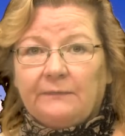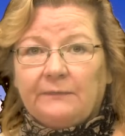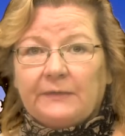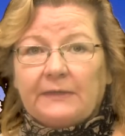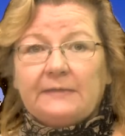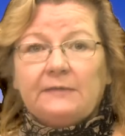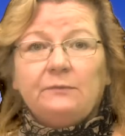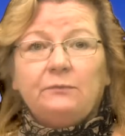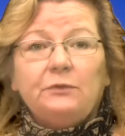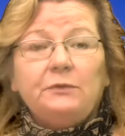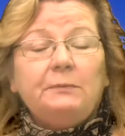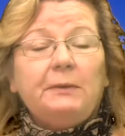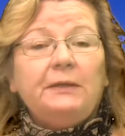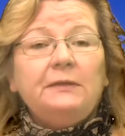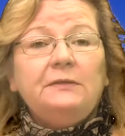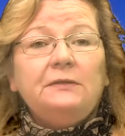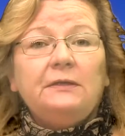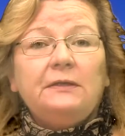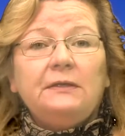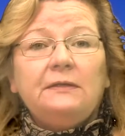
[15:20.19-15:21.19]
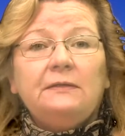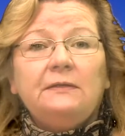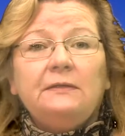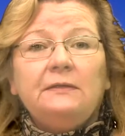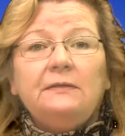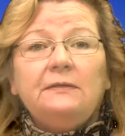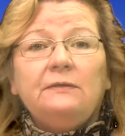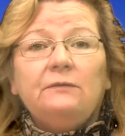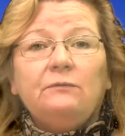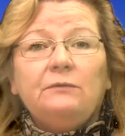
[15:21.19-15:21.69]
That's in response to
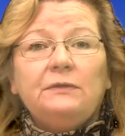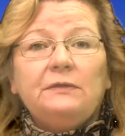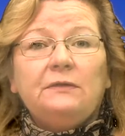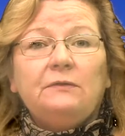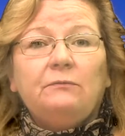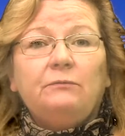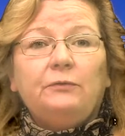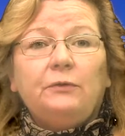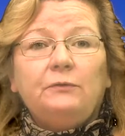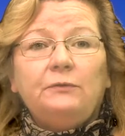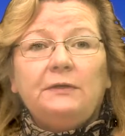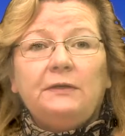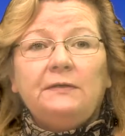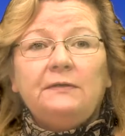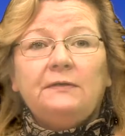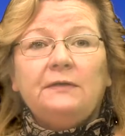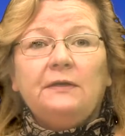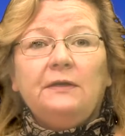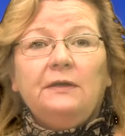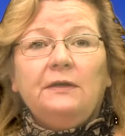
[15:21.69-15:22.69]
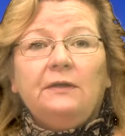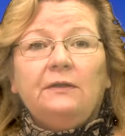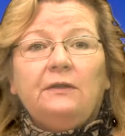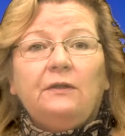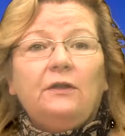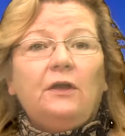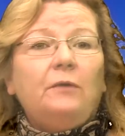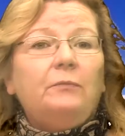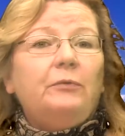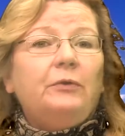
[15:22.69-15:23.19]
incidents at recent protests.
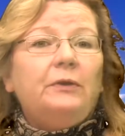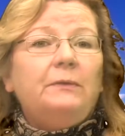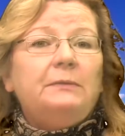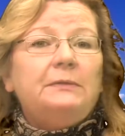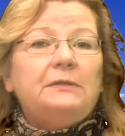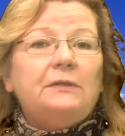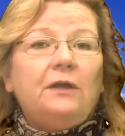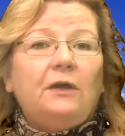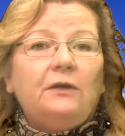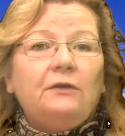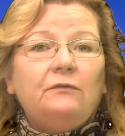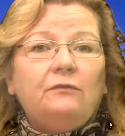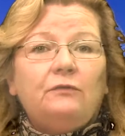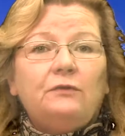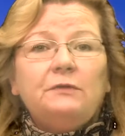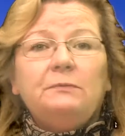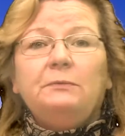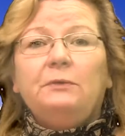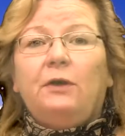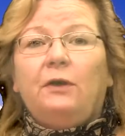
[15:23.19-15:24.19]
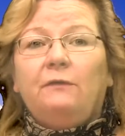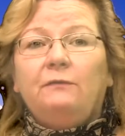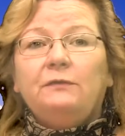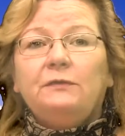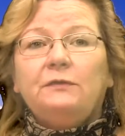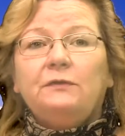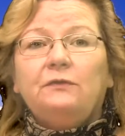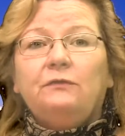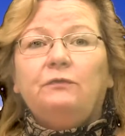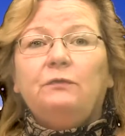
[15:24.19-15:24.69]
The law prohibits law enforcement
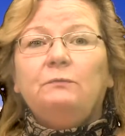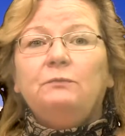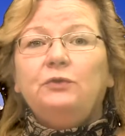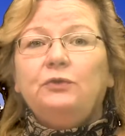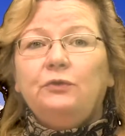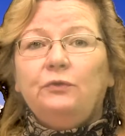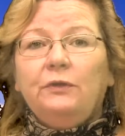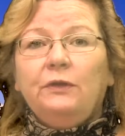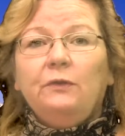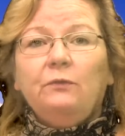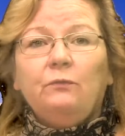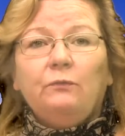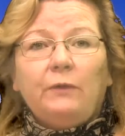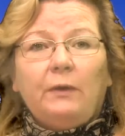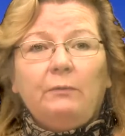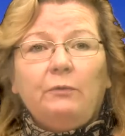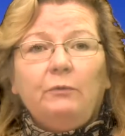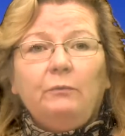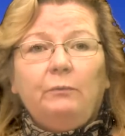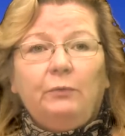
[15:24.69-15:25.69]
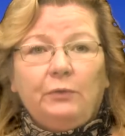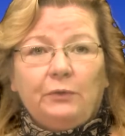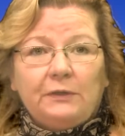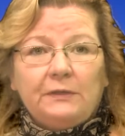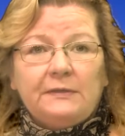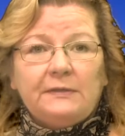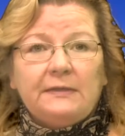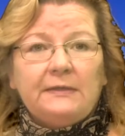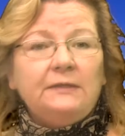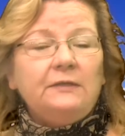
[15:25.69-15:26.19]
officers from shooting rubber
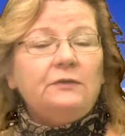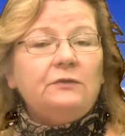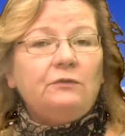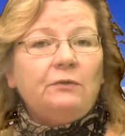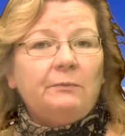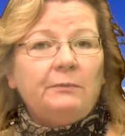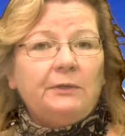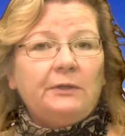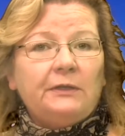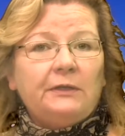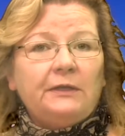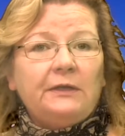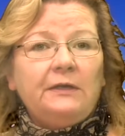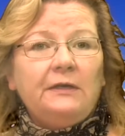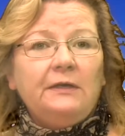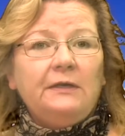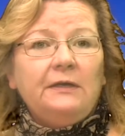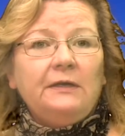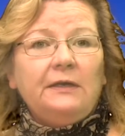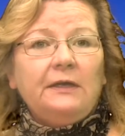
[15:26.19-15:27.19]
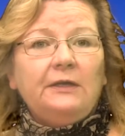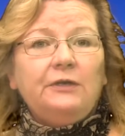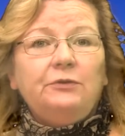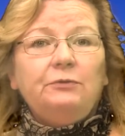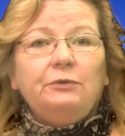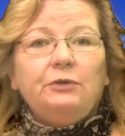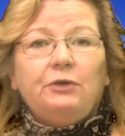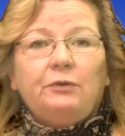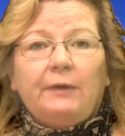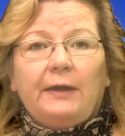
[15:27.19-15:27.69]
bullets indiscriminately
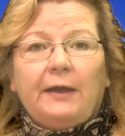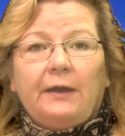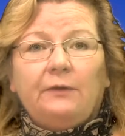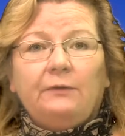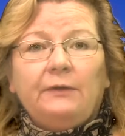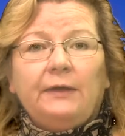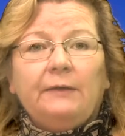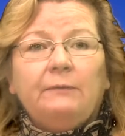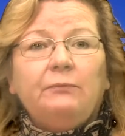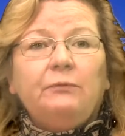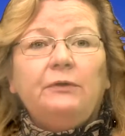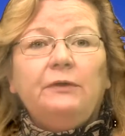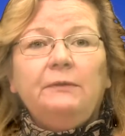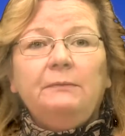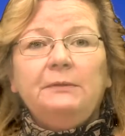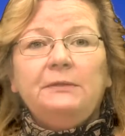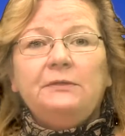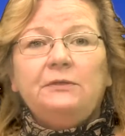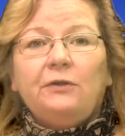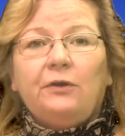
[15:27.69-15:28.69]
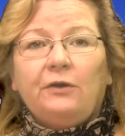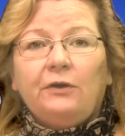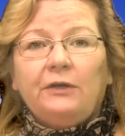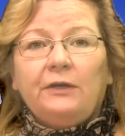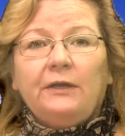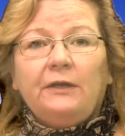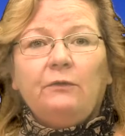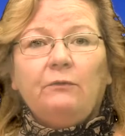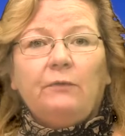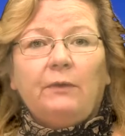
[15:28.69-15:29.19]
into a crowd and prohibits
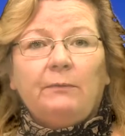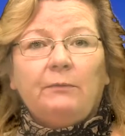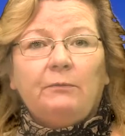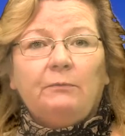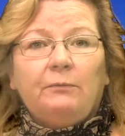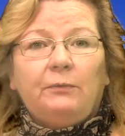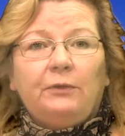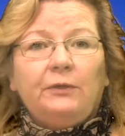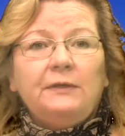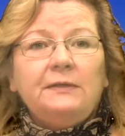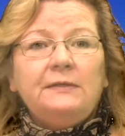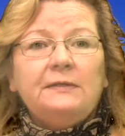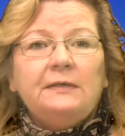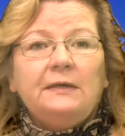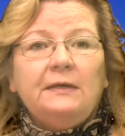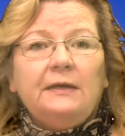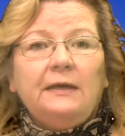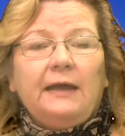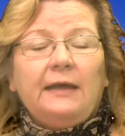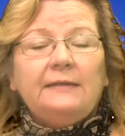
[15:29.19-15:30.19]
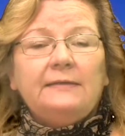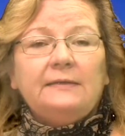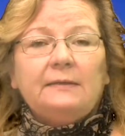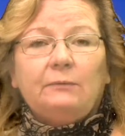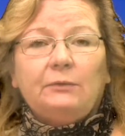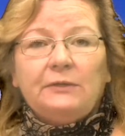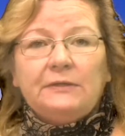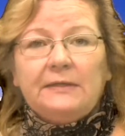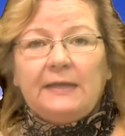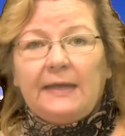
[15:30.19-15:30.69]
targeting rubber bullets at
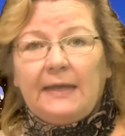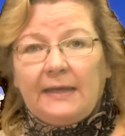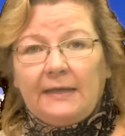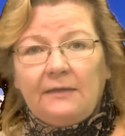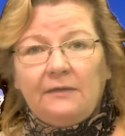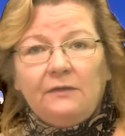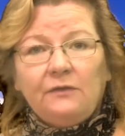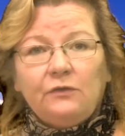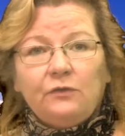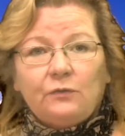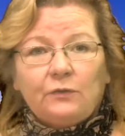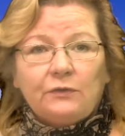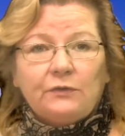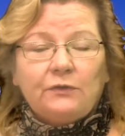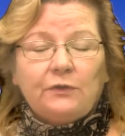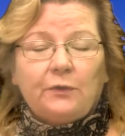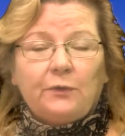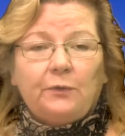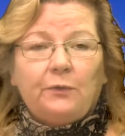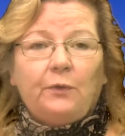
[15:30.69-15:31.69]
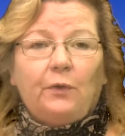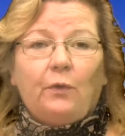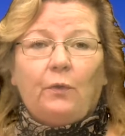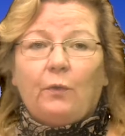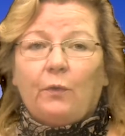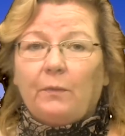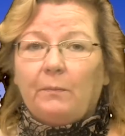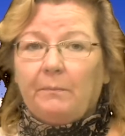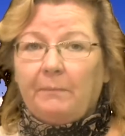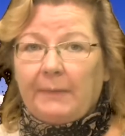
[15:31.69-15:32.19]
someone's head, torso,
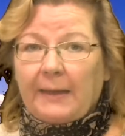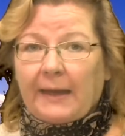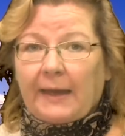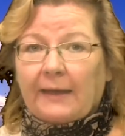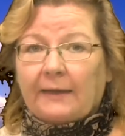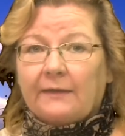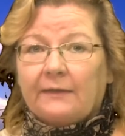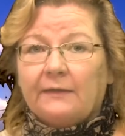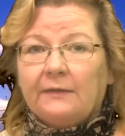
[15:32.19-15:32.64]
or back.